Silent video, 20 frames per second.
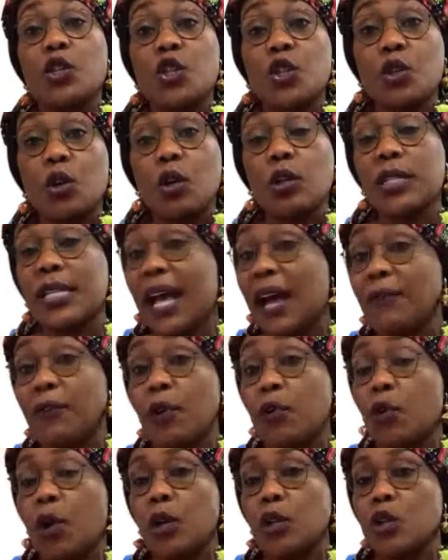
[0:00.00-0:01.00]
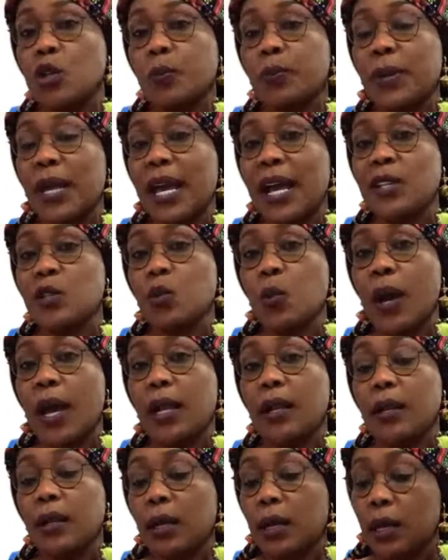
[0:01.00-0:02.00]
Schools have a role to play as
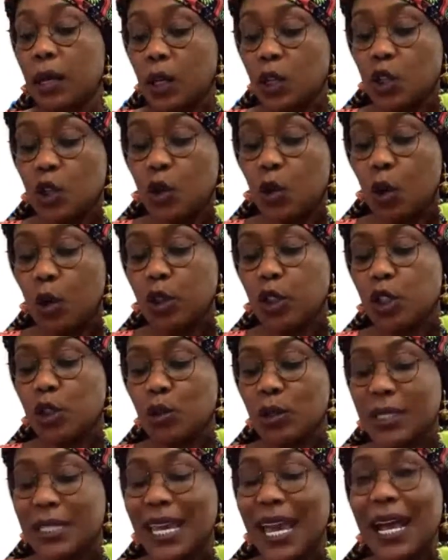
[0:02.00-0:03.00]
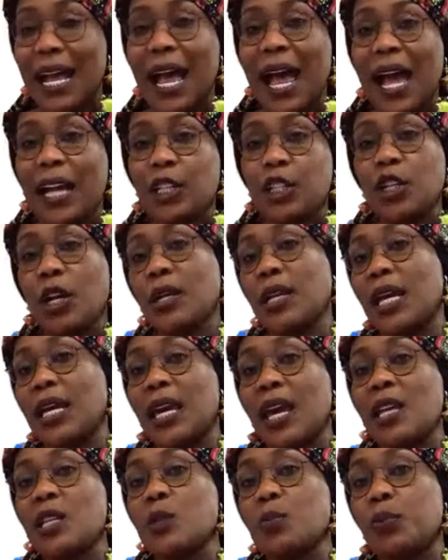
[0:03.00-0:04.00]
well. Schools should take action
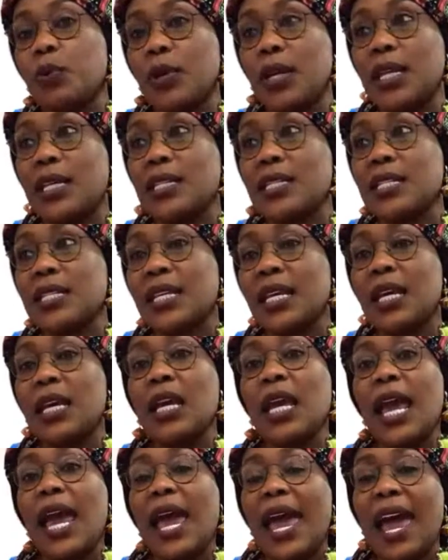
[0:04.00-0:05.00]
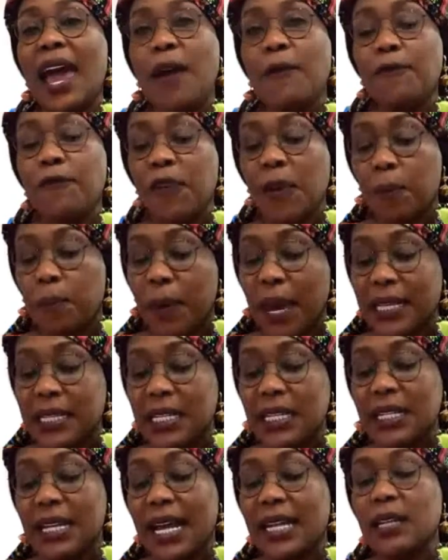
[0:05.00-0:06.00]
against bullies. Every
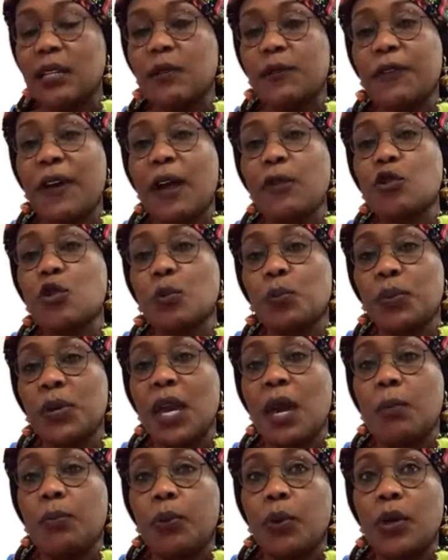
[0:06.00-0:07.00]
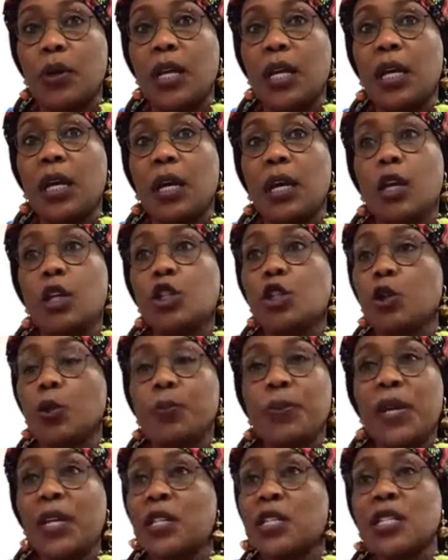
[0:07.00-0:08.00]
person that is found to be a bully should
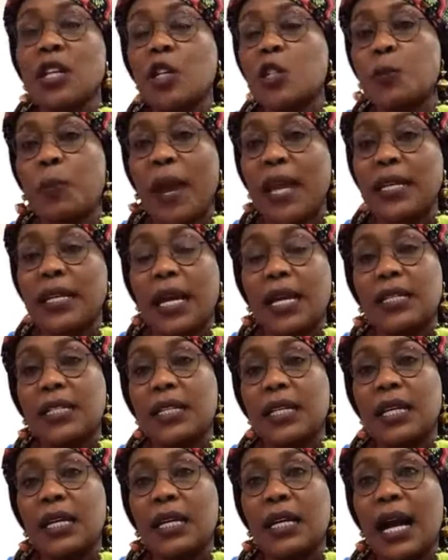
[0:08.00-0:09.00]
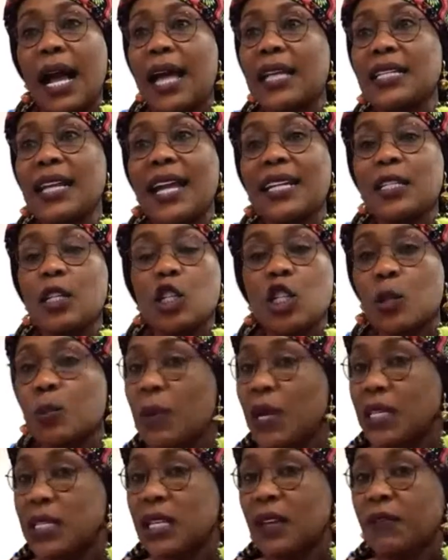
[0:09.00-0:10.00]
be suspended and then
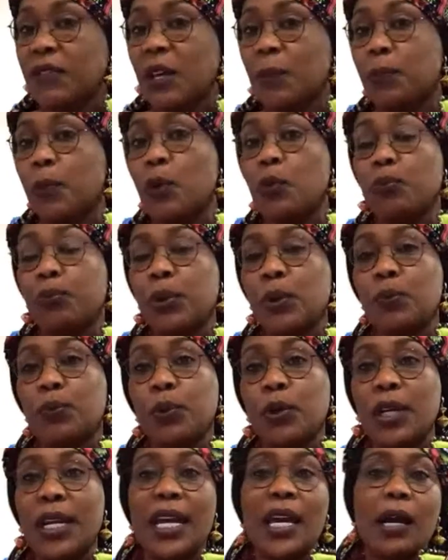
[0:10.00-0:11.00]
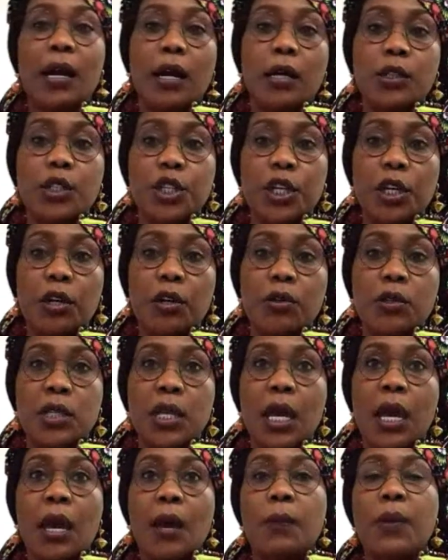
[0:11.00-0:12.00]
dismissed if the bullying continues.
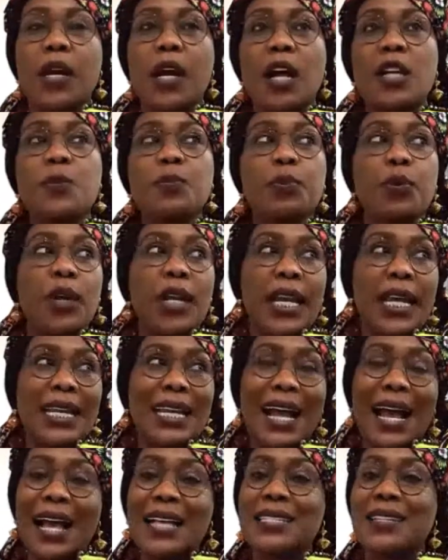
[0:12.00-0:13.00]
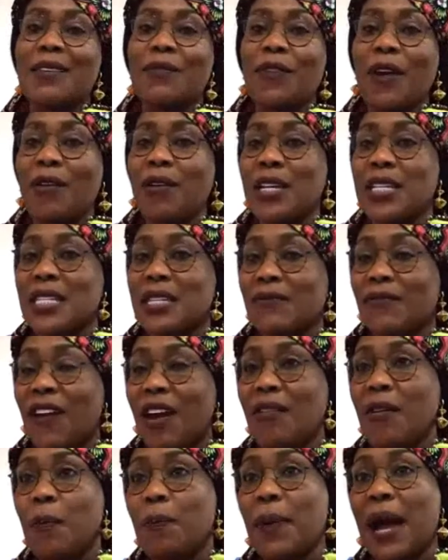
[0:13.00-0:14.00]
Because bullying has a very,
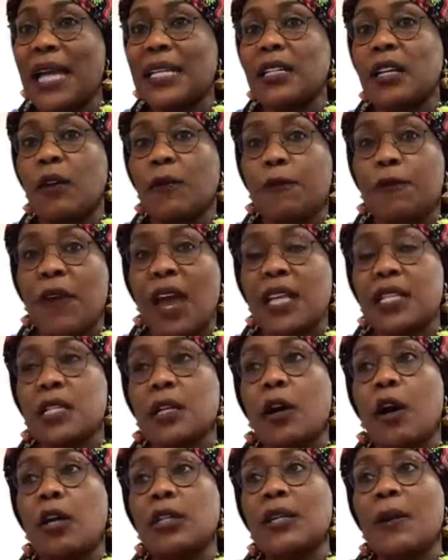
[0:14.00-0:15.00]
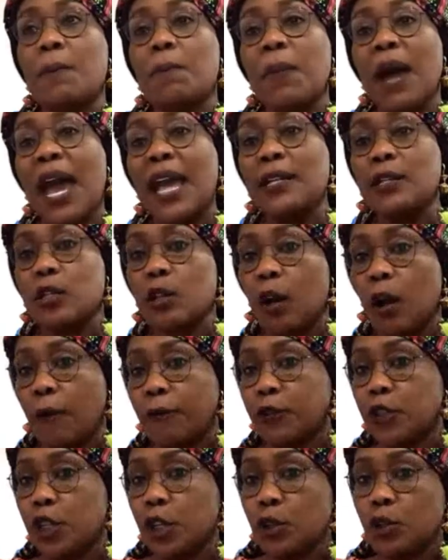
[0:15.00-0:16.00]
very bad effect on the minds of
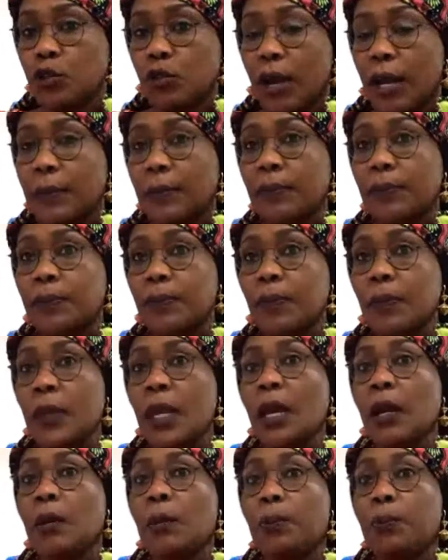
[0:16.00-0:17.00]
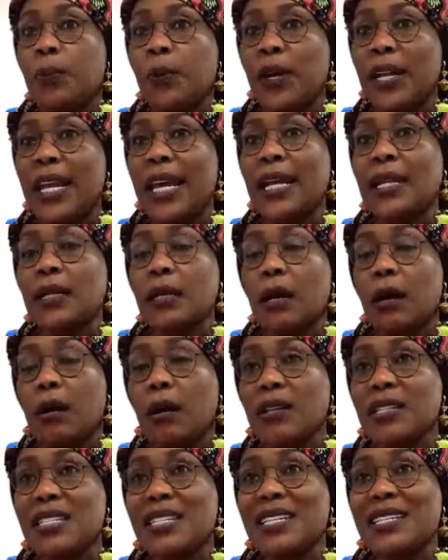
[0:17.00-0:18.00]
children. Bullying
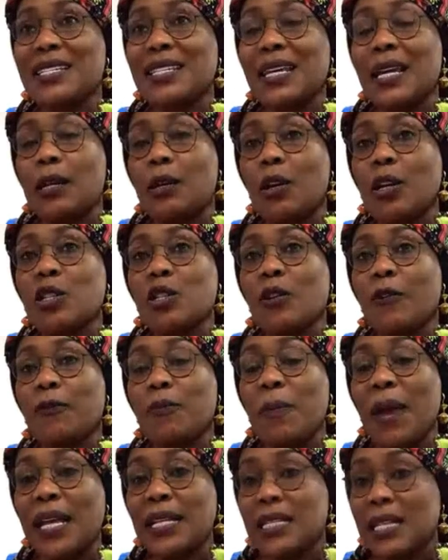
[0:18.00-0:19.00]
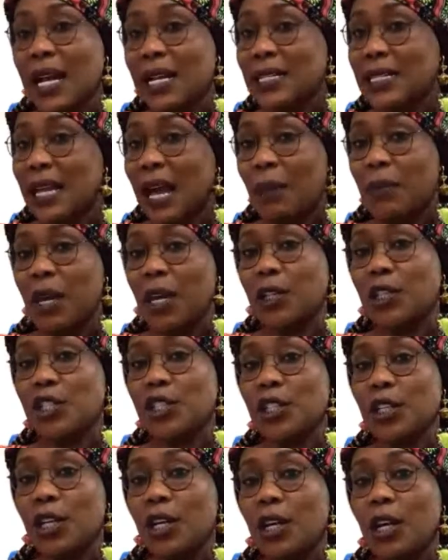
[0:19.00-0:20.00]
causes a lot of mental
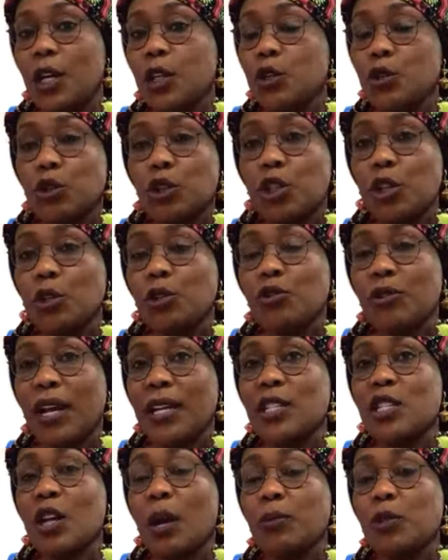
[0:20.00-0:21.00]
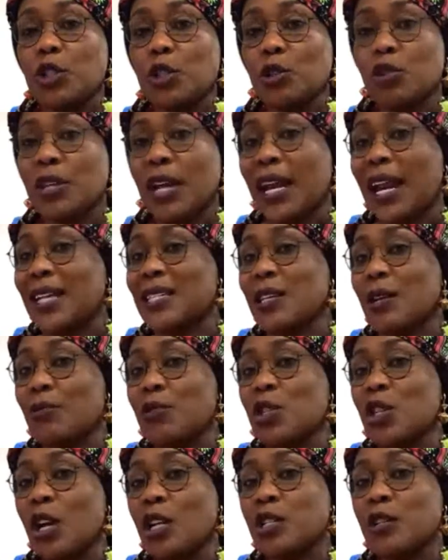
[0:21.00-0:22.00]
damage to children. Some children, as a
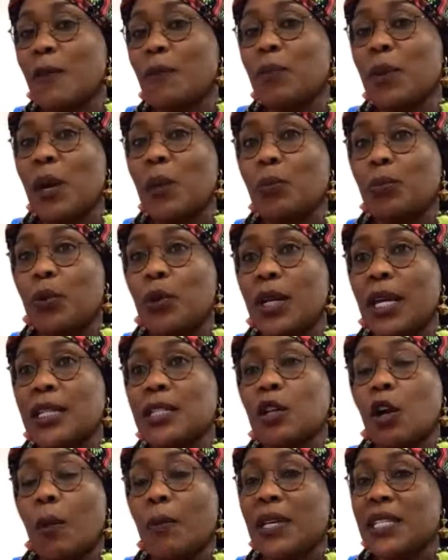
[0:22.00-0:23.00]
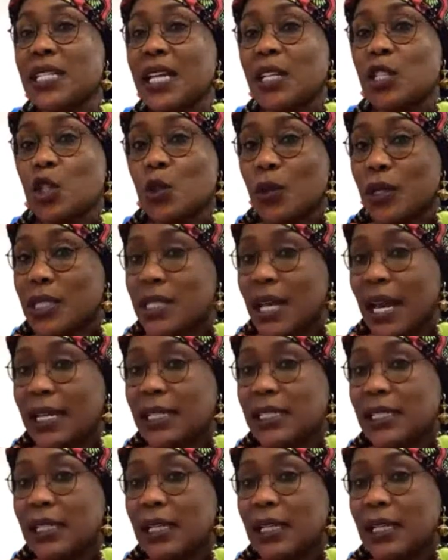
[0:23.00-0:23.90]
result of being bullied, committed suicide.